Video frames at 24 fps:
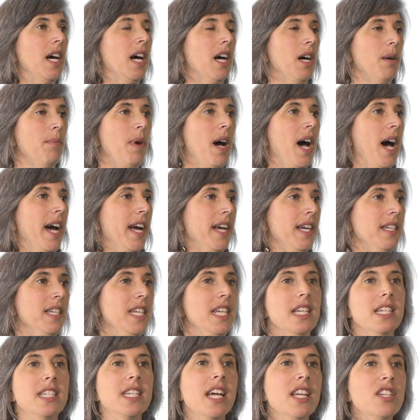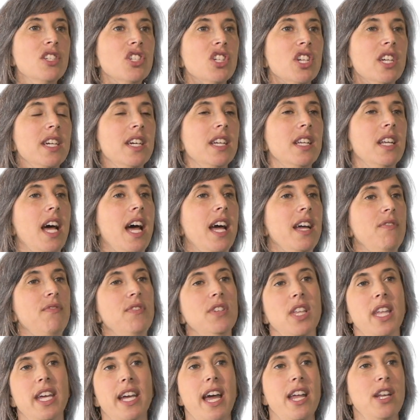I need attention, I
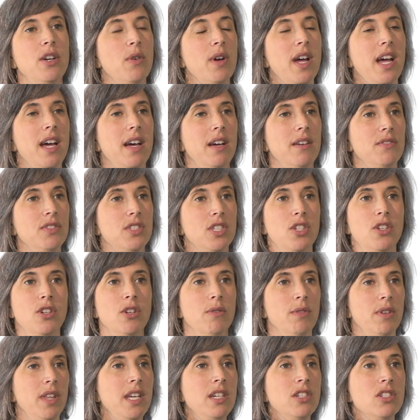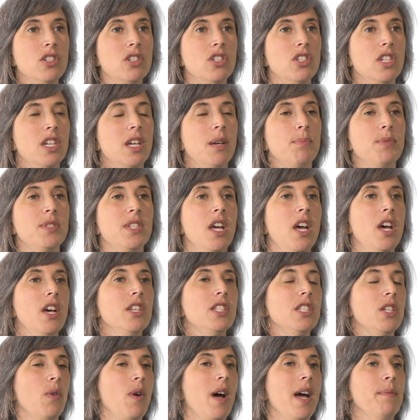feel like I don't have secure relationships,
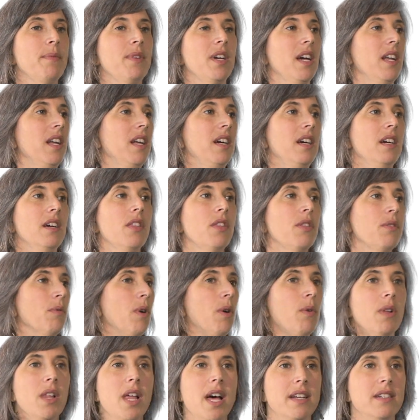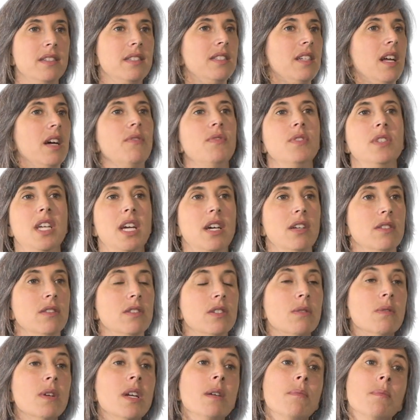so I'm gonna throw a lot of stuff and yell and
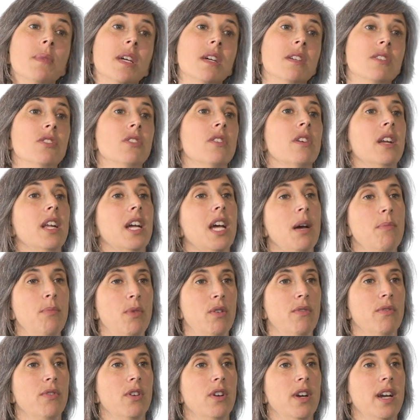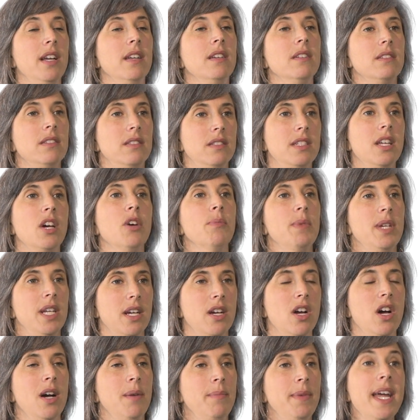scream because you're gonna come over and tell me to
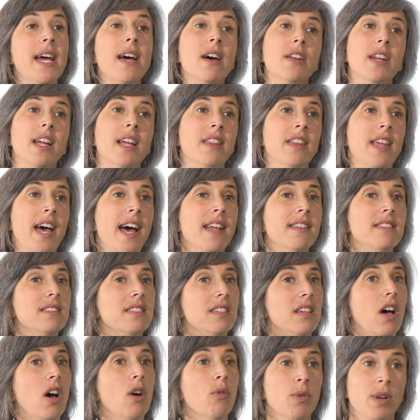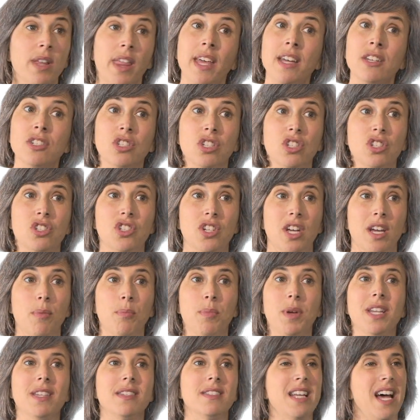calm down. And that's a
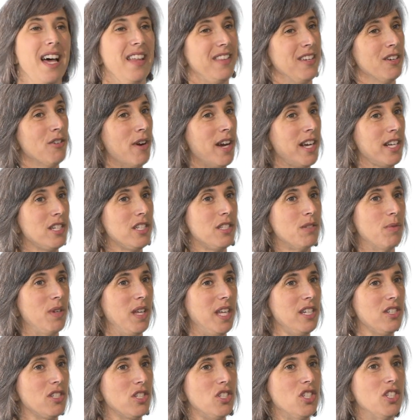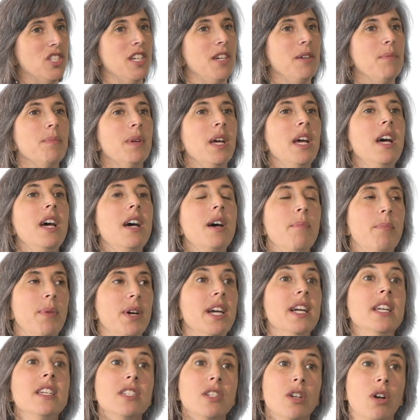relationship. It's not the greatest relationship,
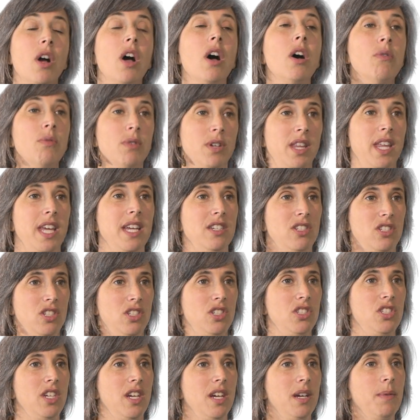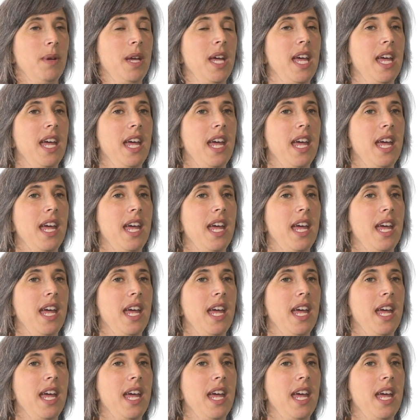but it is a relationship.